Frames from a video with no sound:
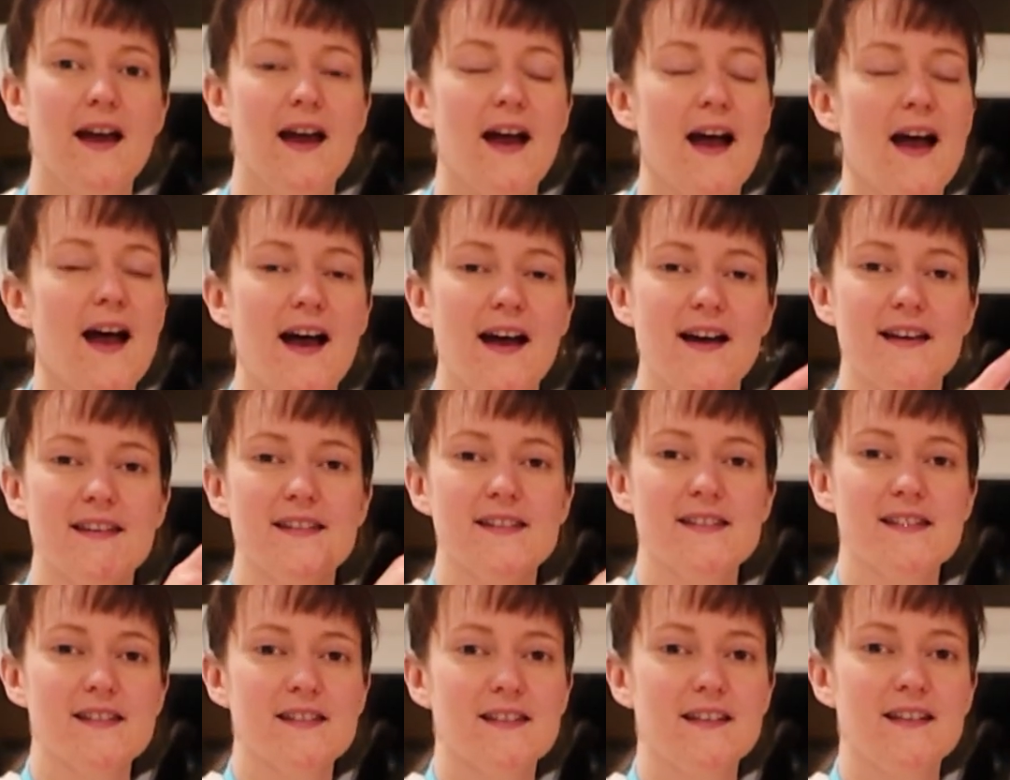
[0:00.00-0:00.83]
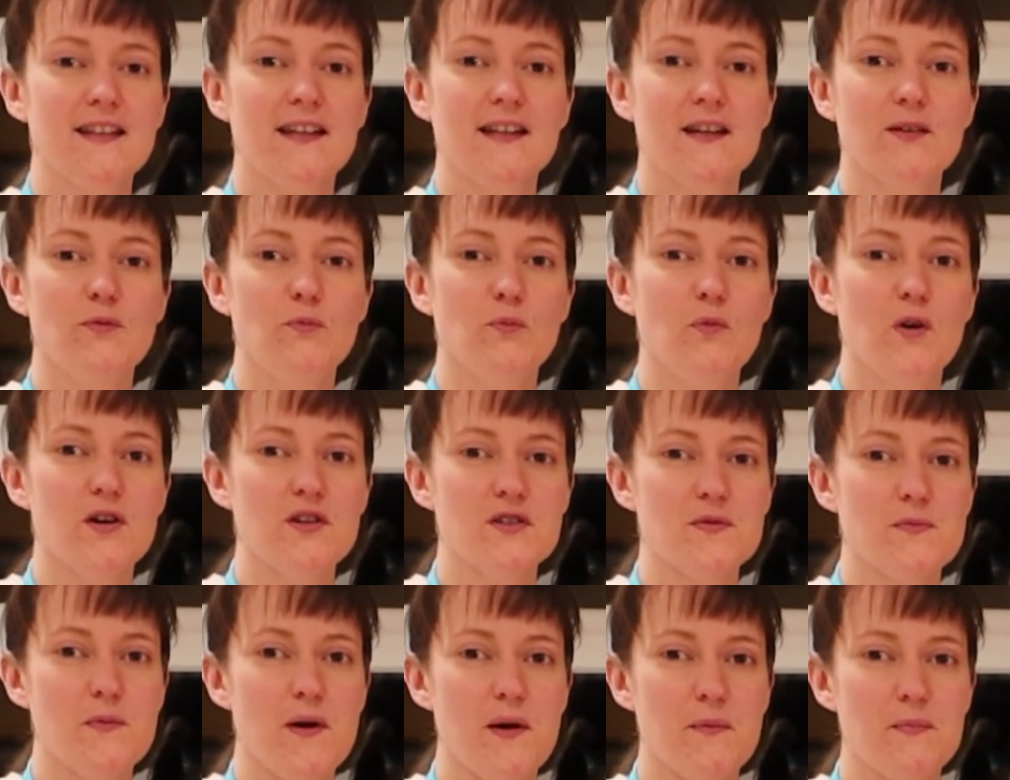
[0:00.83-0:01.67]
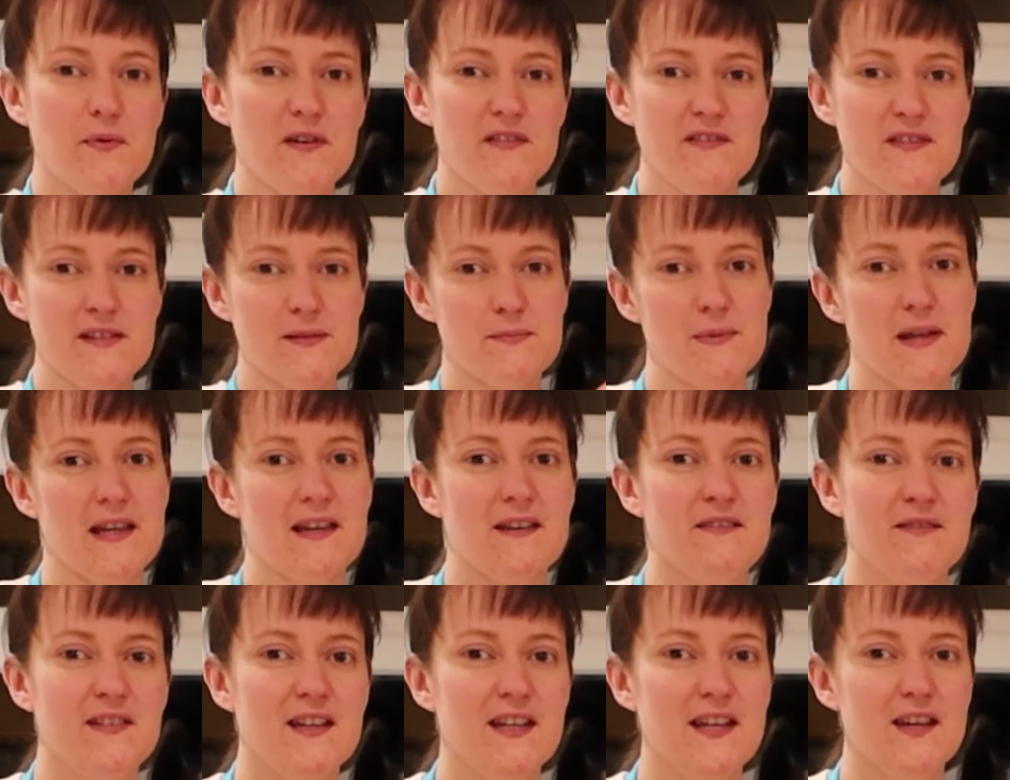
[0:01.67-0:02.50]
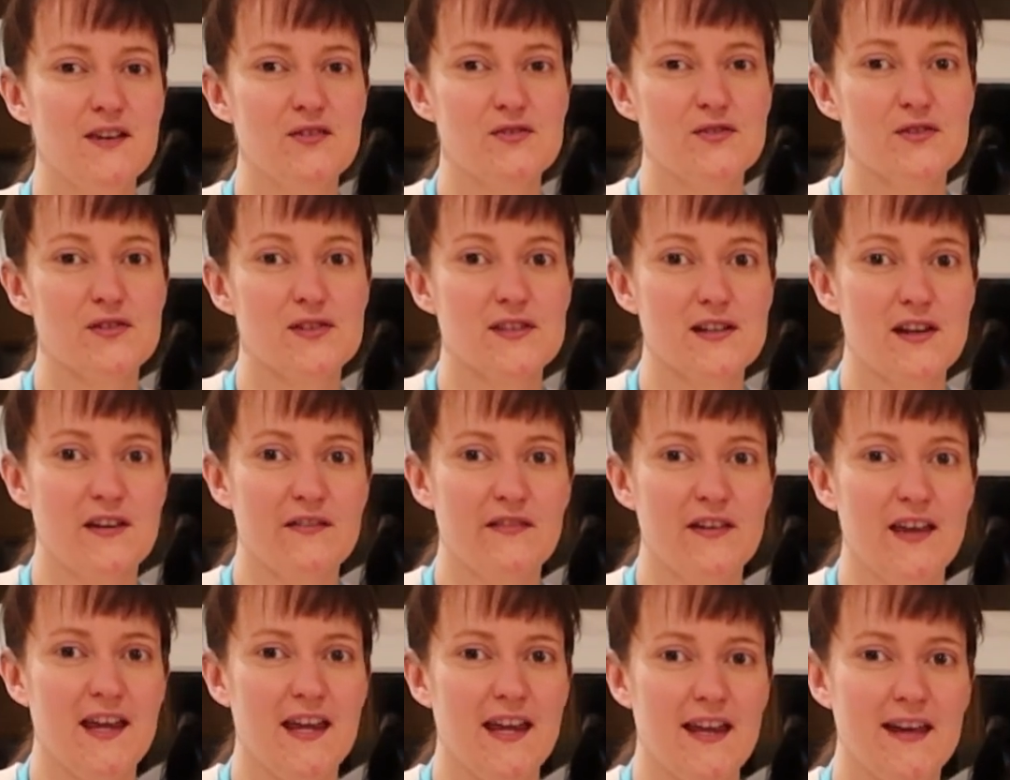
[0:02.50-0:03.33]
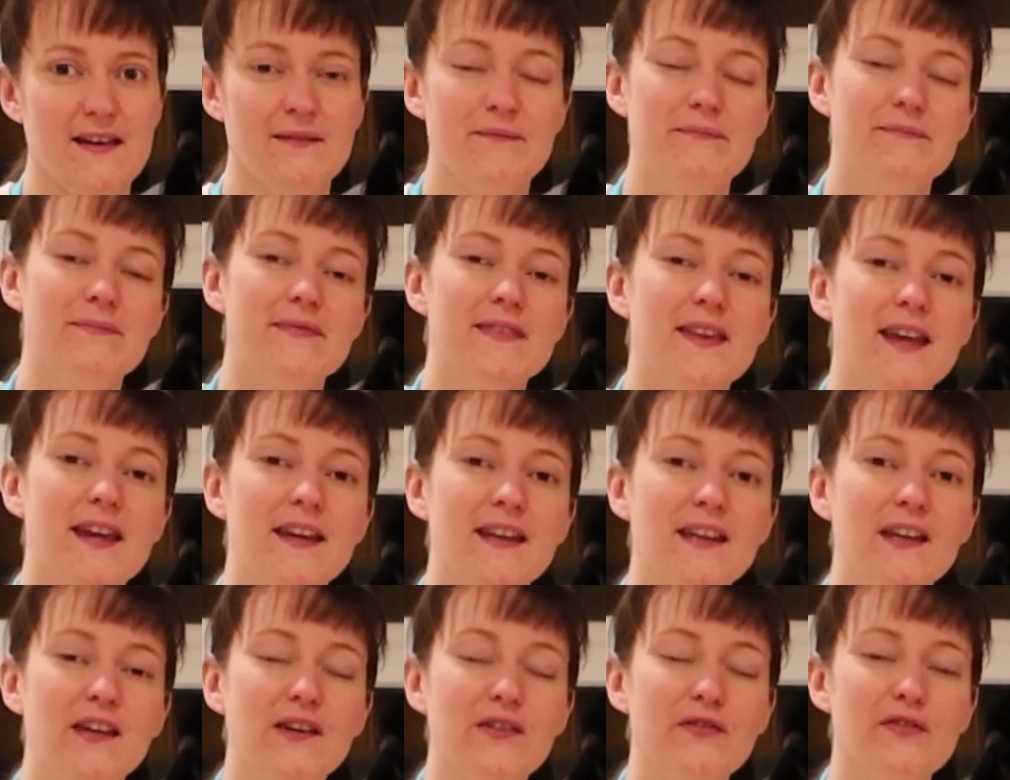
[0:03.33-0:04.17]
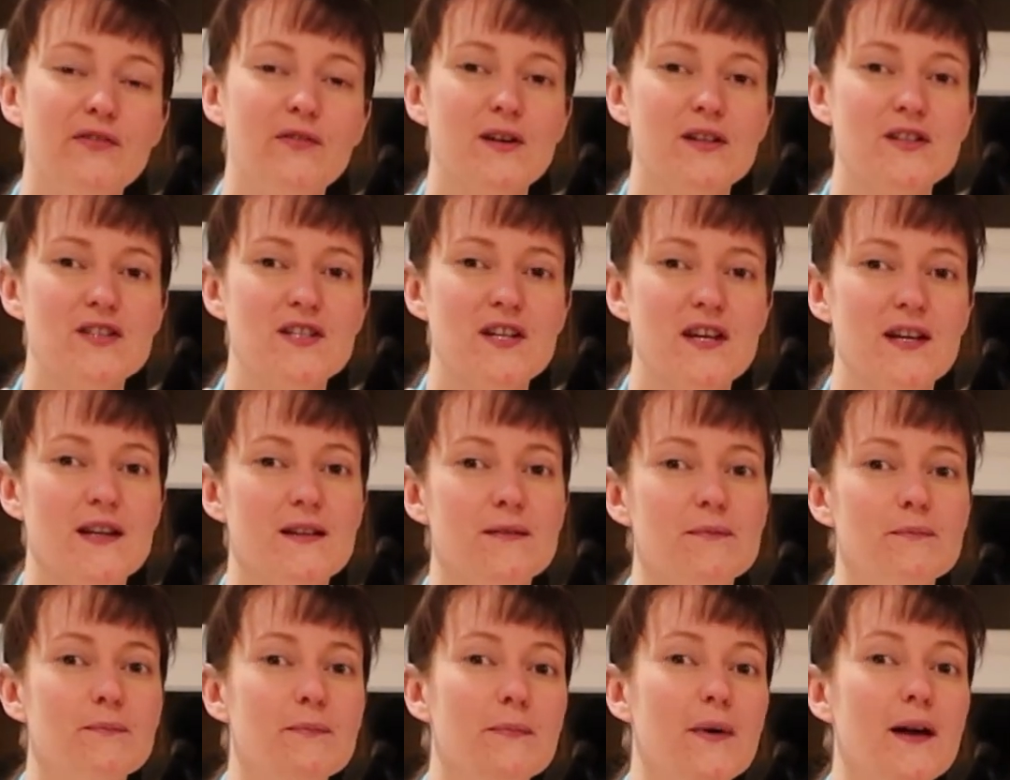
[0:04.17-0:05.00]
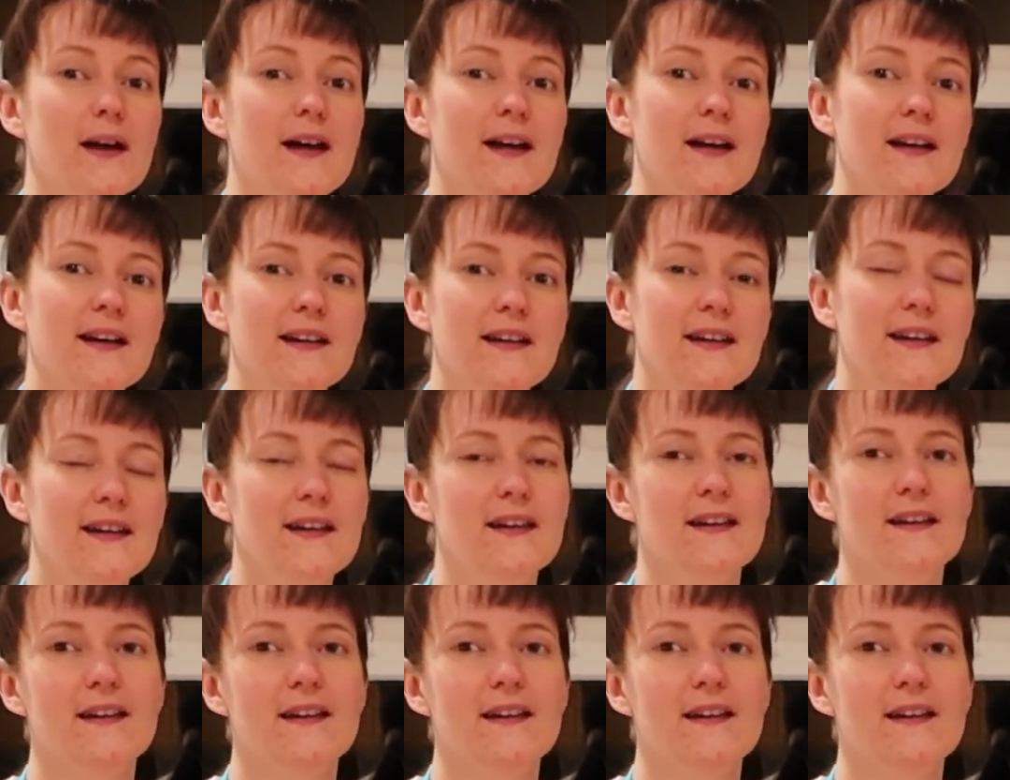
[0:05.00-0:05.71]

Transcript: And you can watch my previous baking videos just over here. Thank you for watching. Bye!